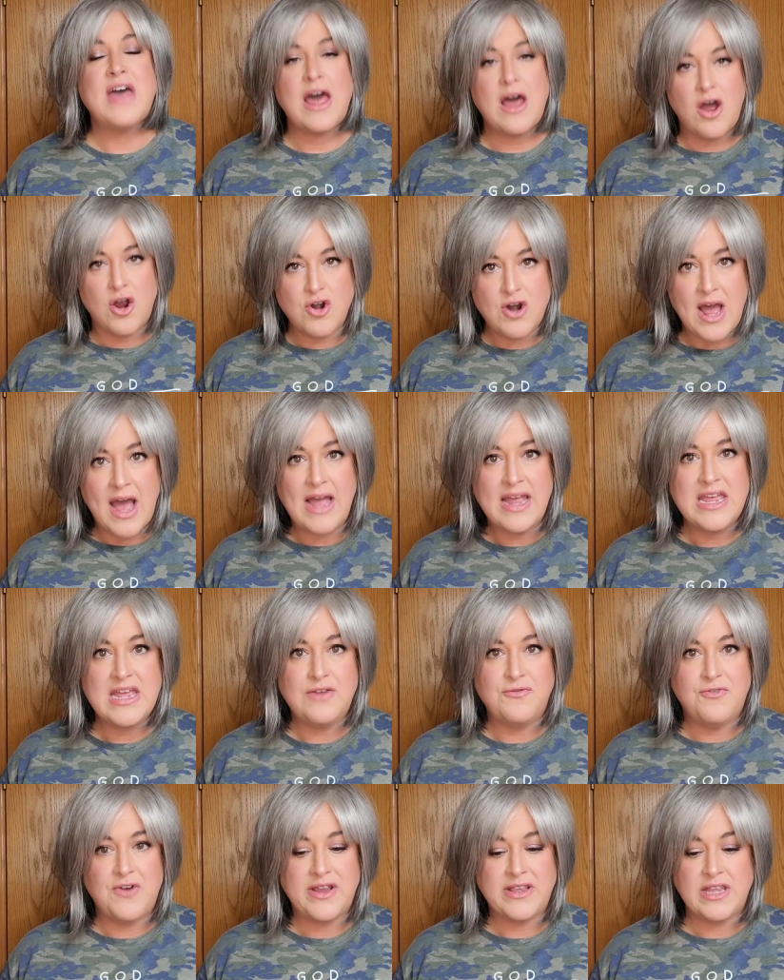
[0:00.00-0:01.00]
that are not
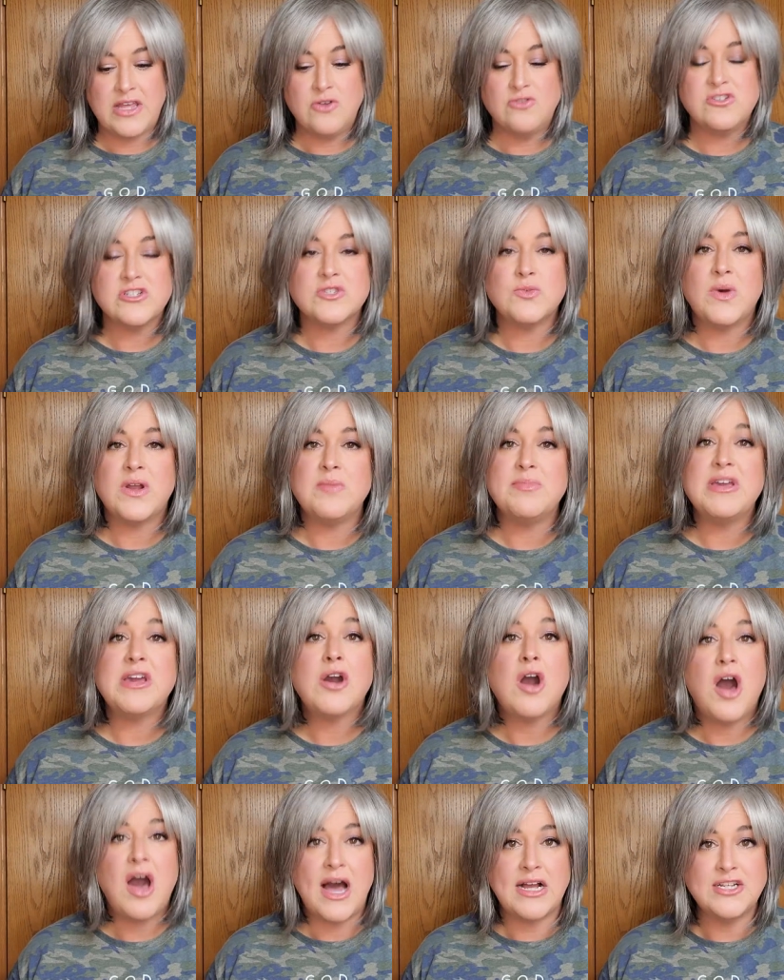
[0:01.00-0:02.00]
heat friendly. You just want to
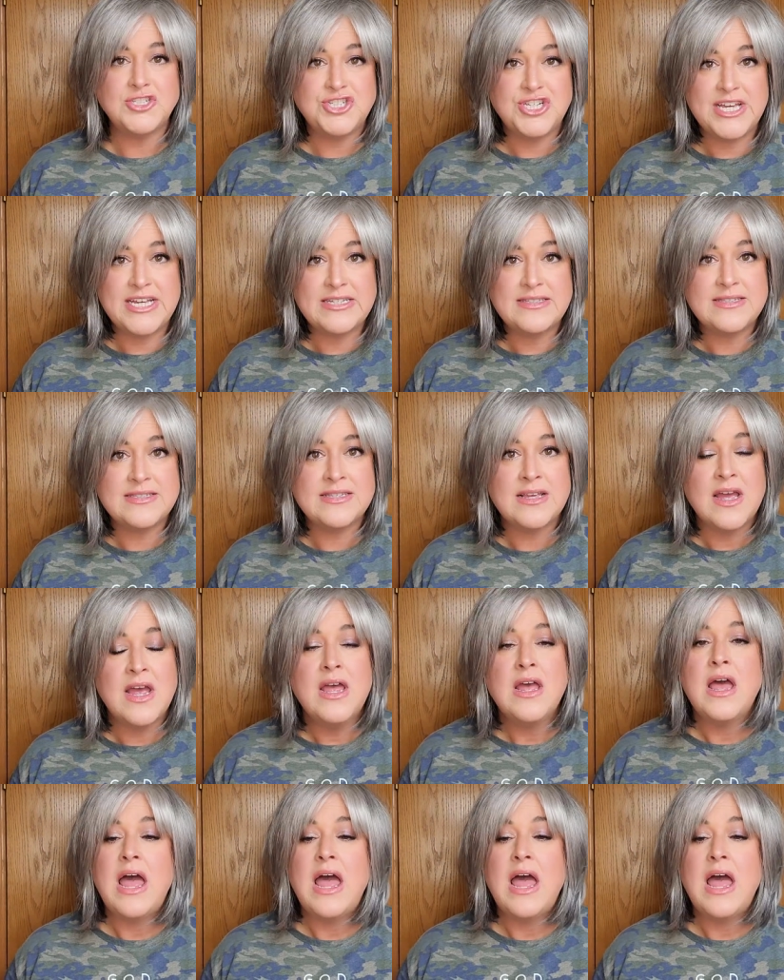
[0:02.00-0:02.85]
be cautious.